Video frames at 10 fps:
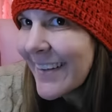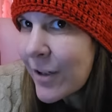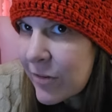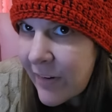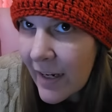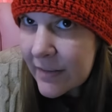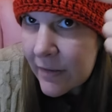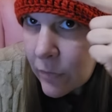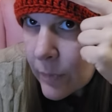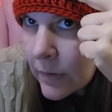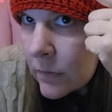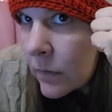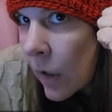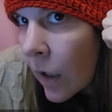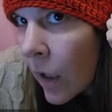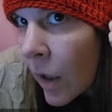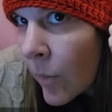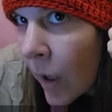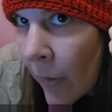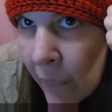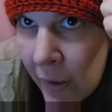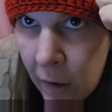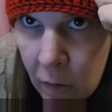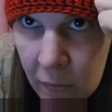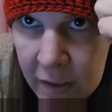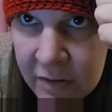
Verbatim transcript: You'll find this one um, on there. Like I